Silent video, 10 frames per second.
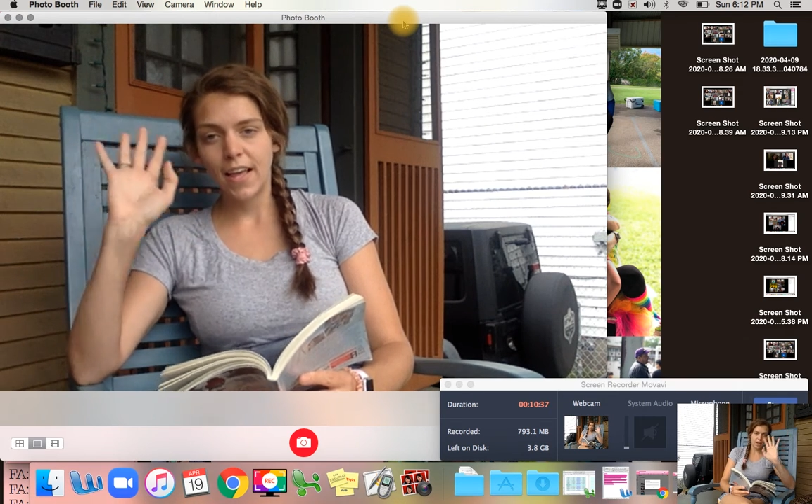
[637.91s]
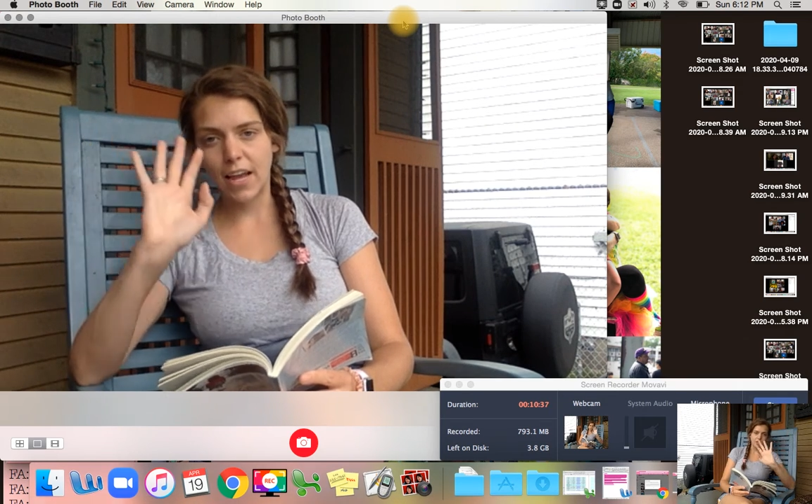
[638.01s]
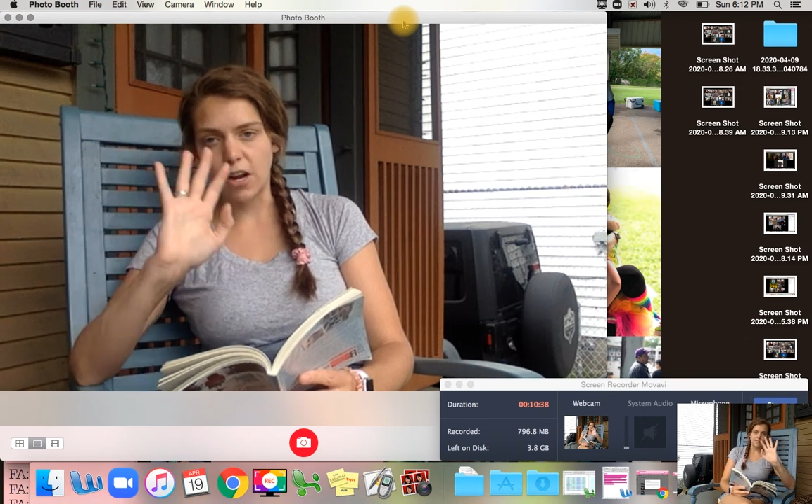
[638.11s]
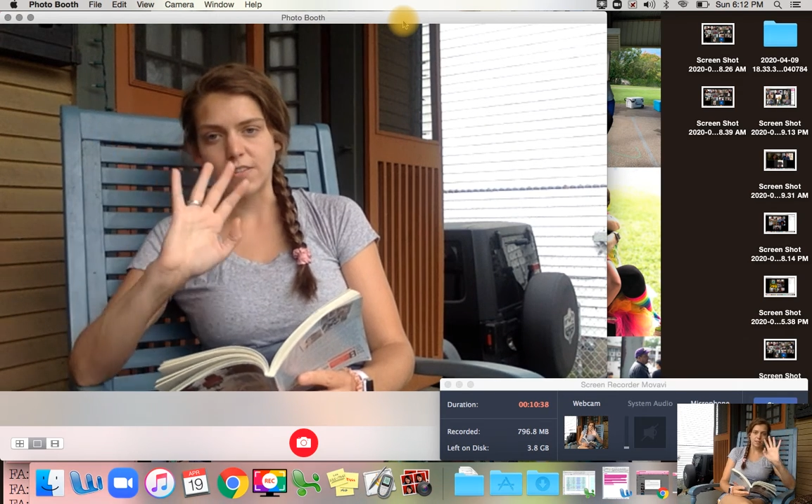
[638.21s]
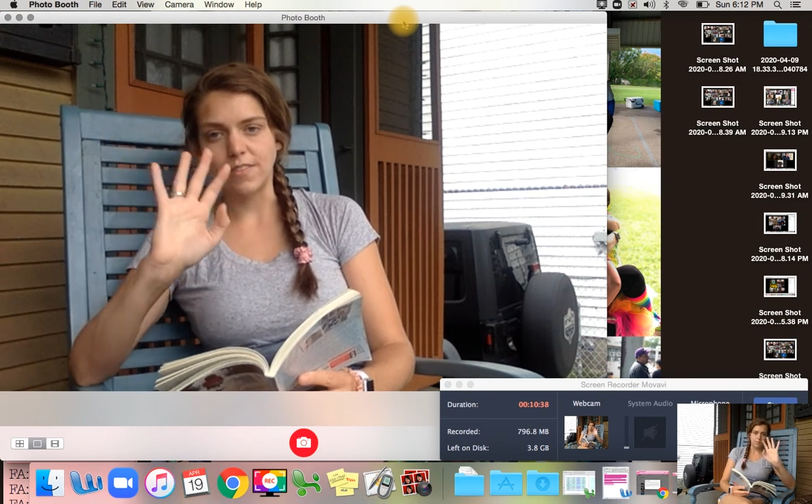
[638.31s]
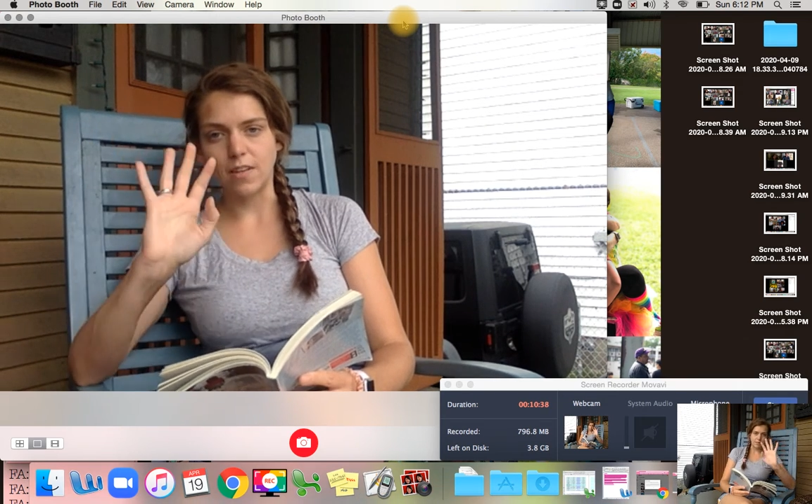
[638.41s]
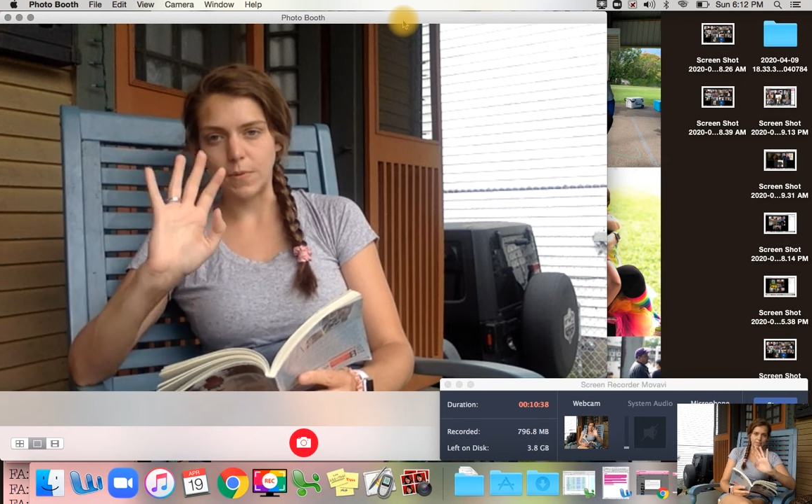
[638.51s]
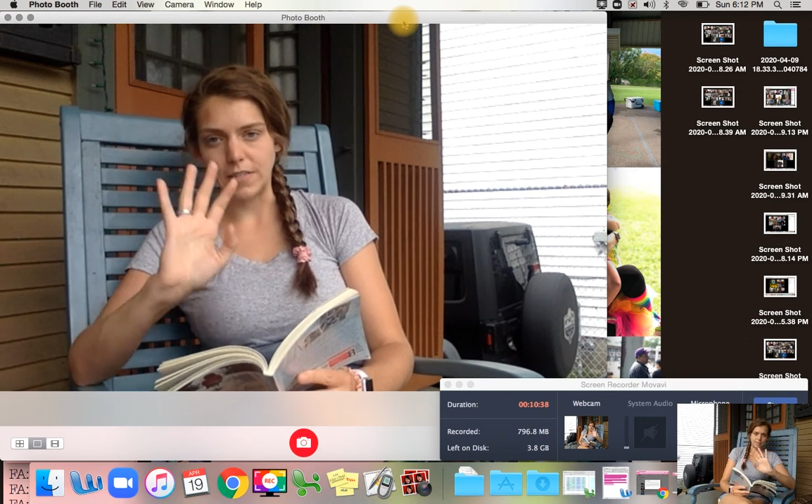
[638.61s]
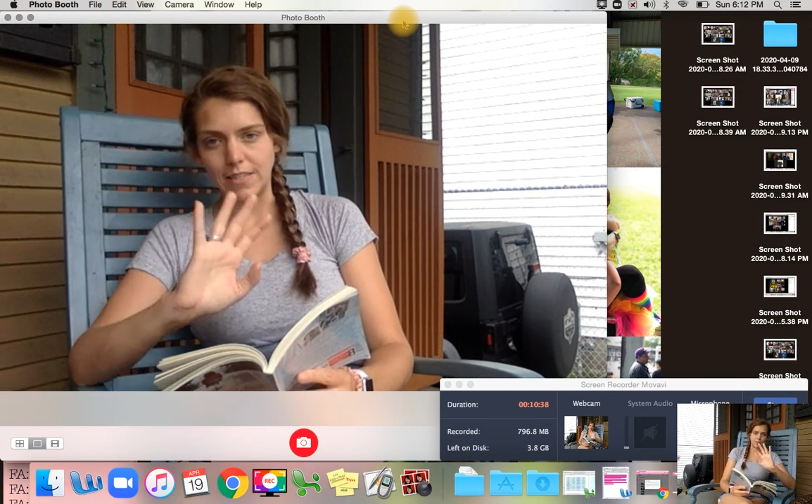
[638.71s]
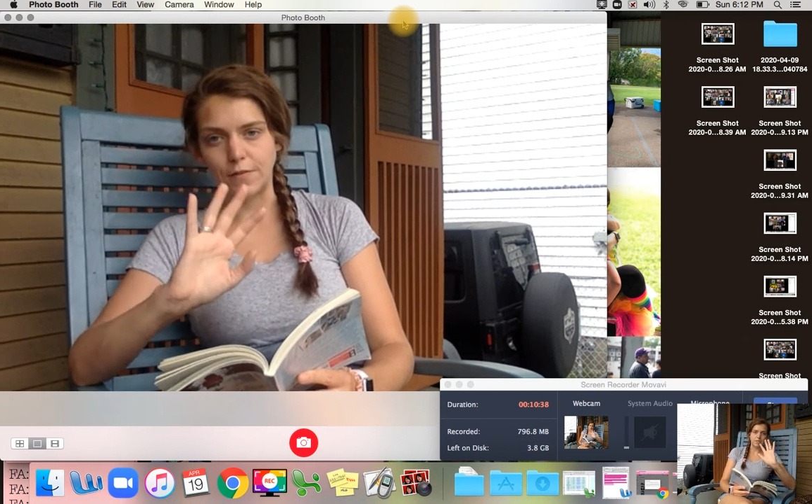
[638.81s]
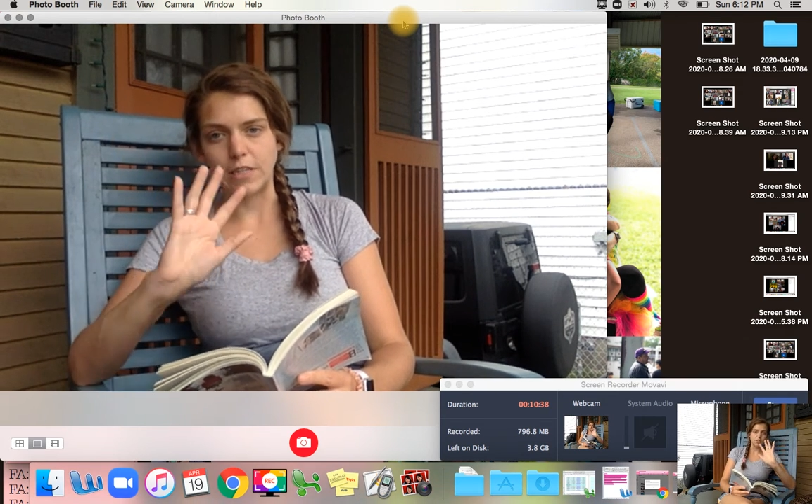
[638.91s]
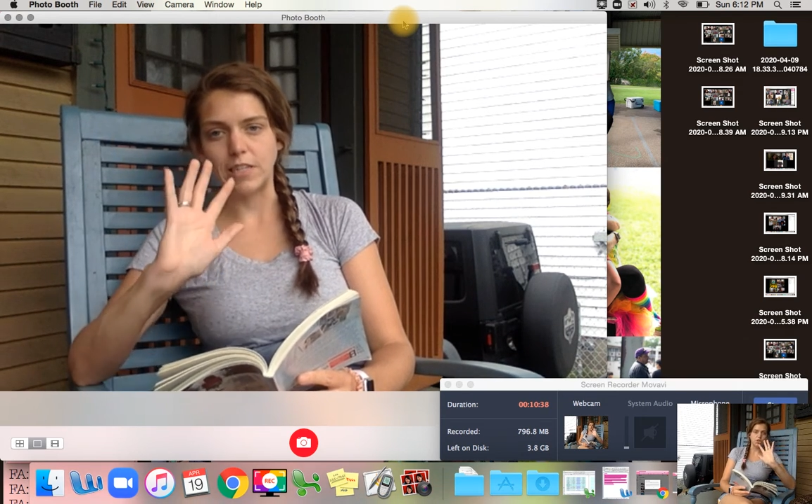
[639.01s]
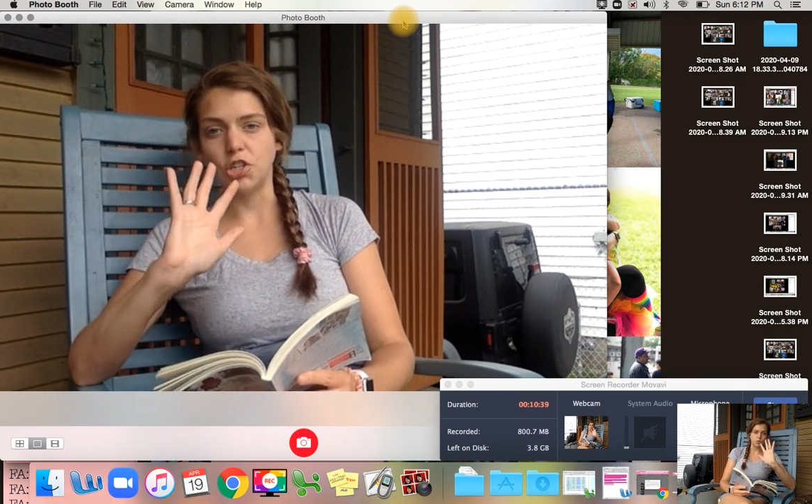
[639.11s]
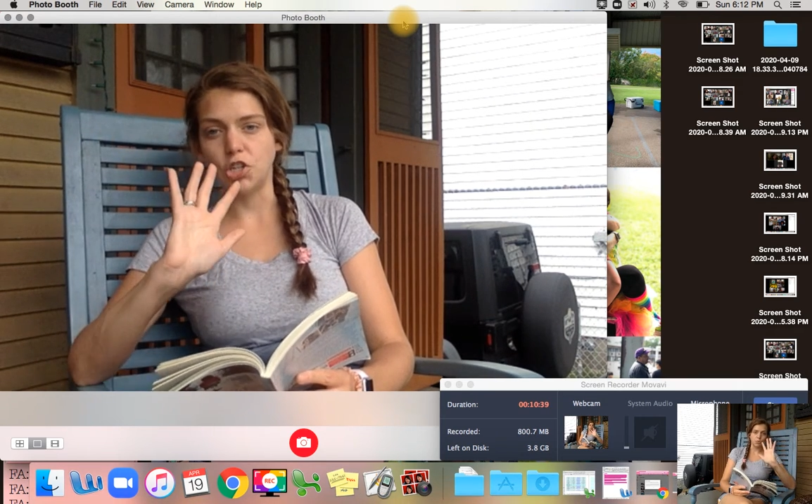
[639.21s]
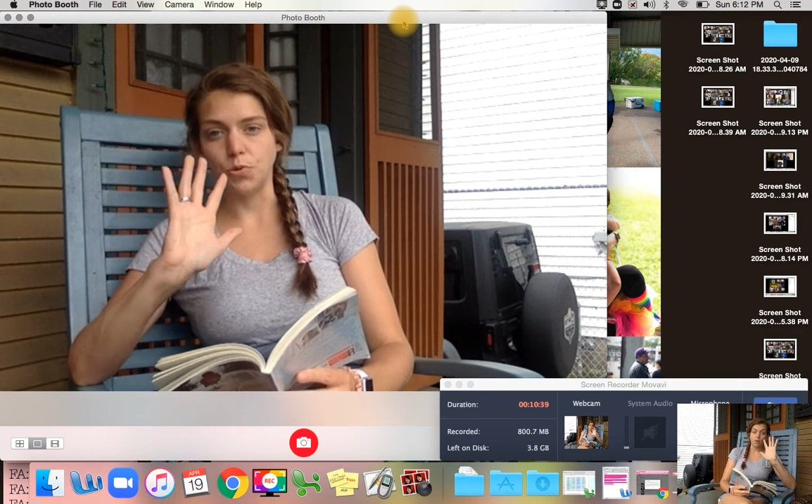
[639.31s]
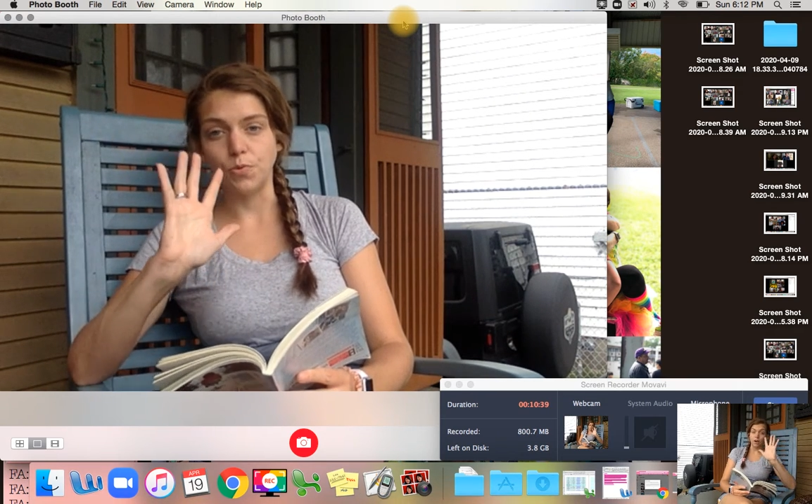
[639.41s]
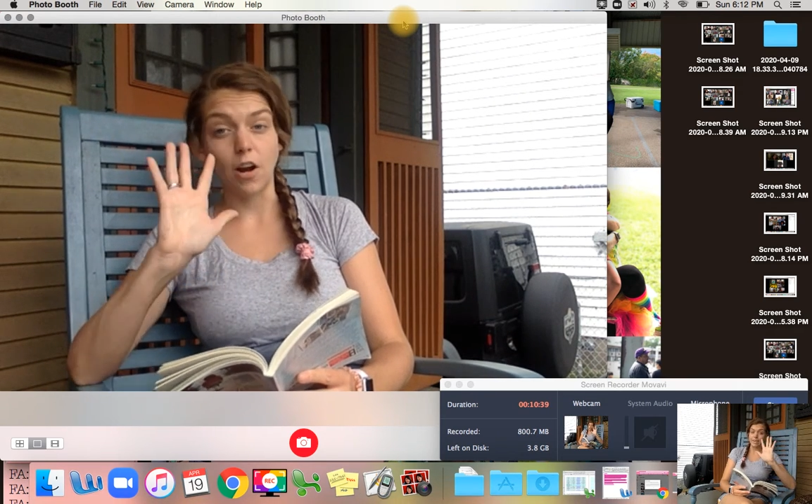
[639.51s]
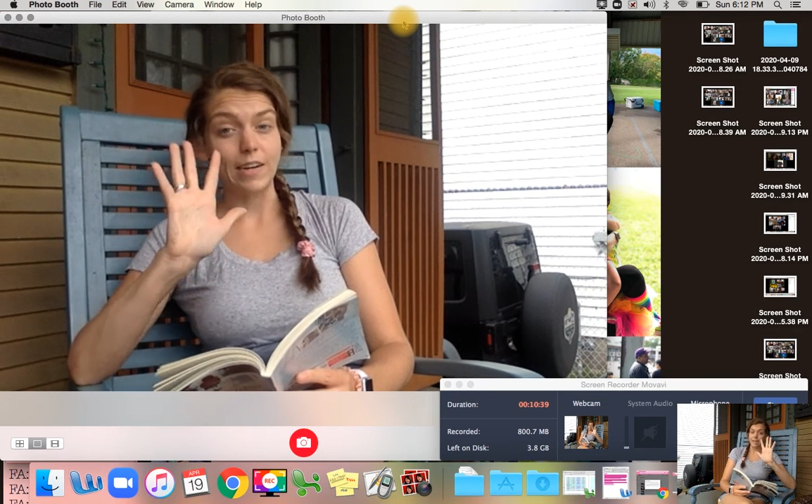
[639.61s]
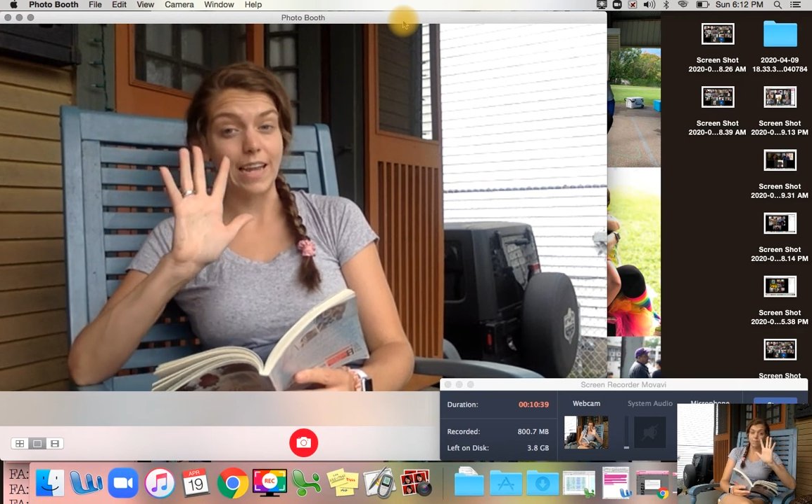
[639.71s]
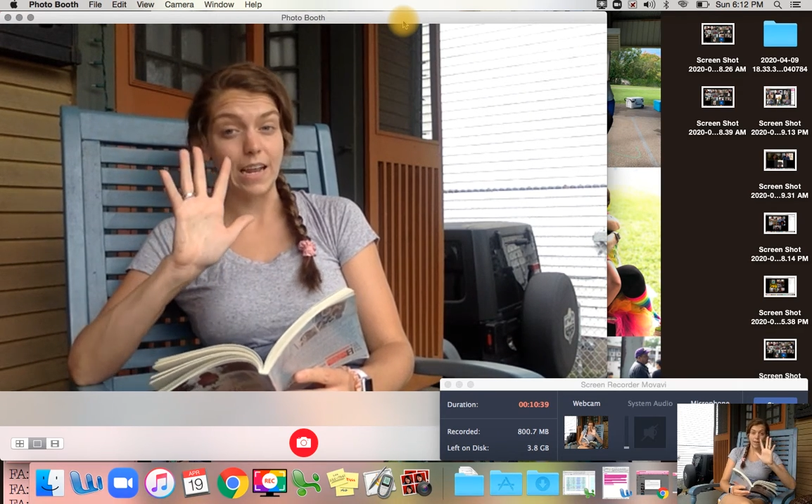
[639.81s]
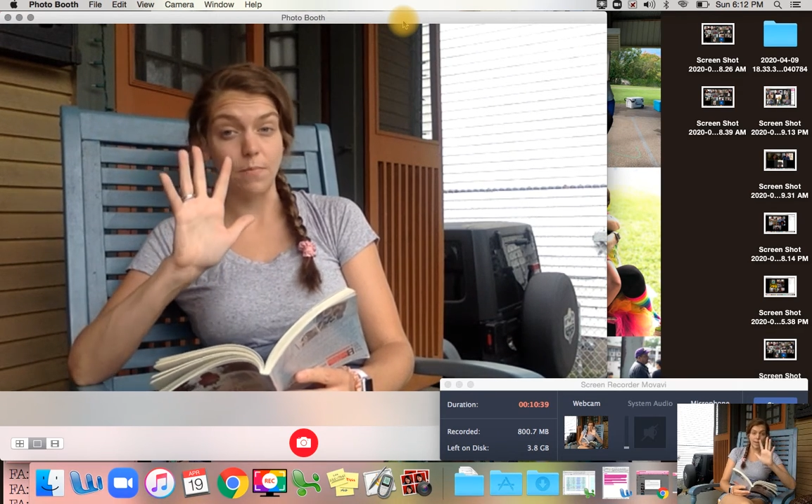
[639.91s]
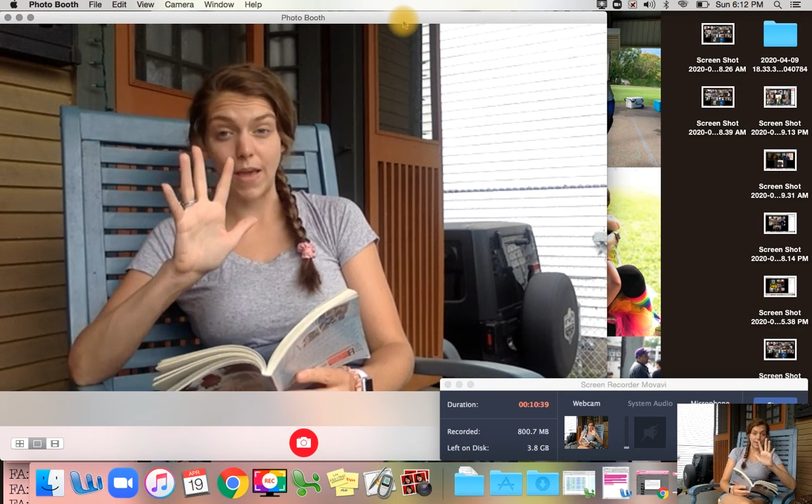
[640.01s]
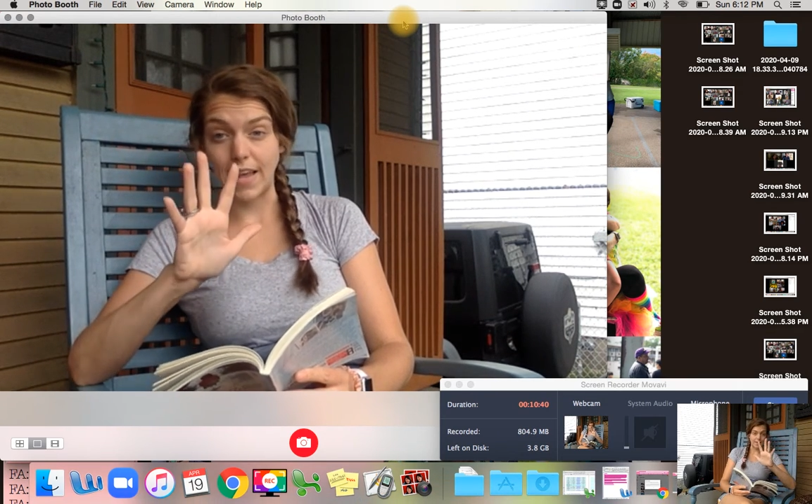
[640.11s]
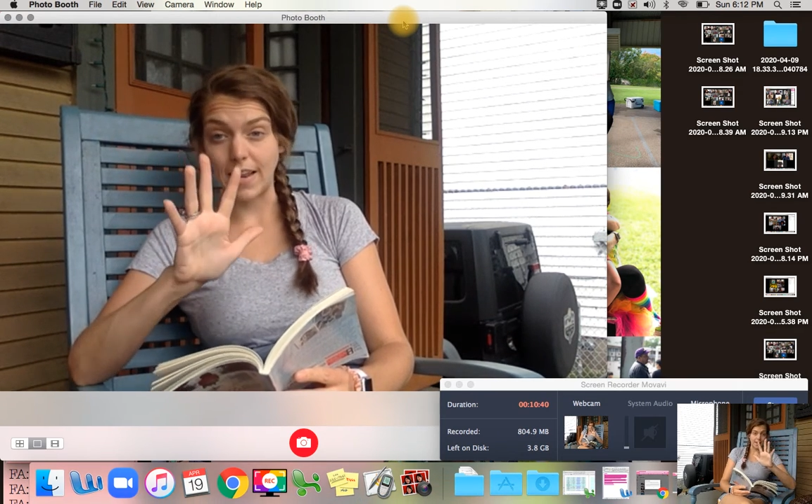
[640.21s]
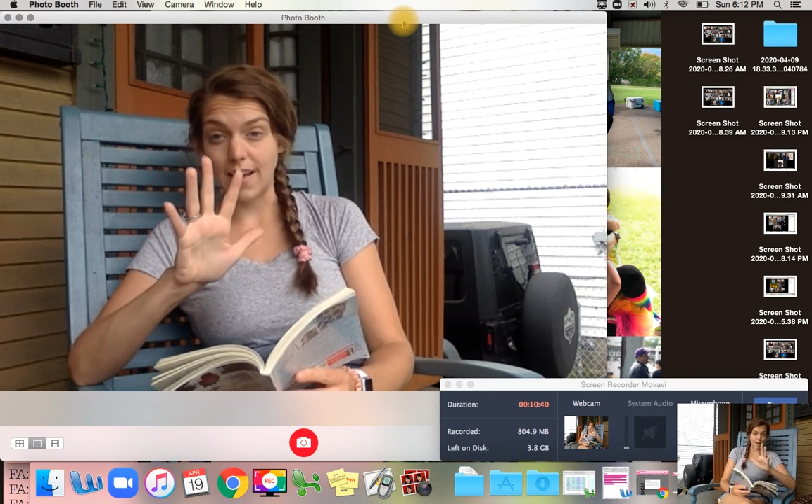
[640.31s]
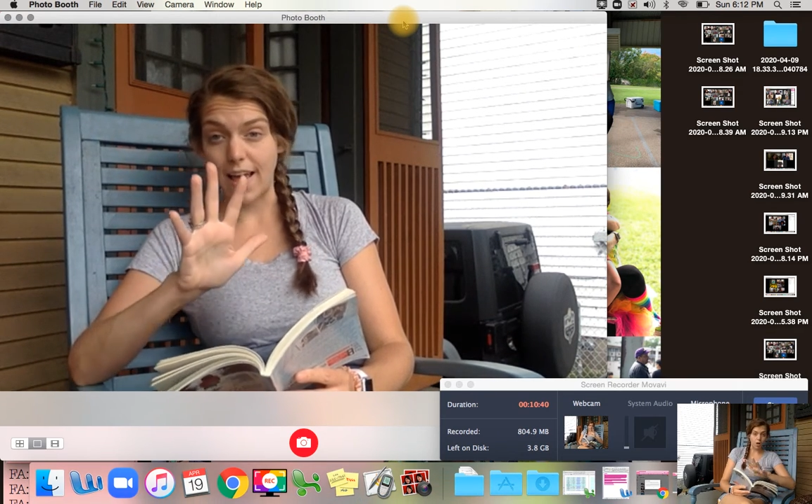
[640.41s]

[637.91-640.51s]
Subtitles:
Here it's a little bit different. Jews aren't getting paid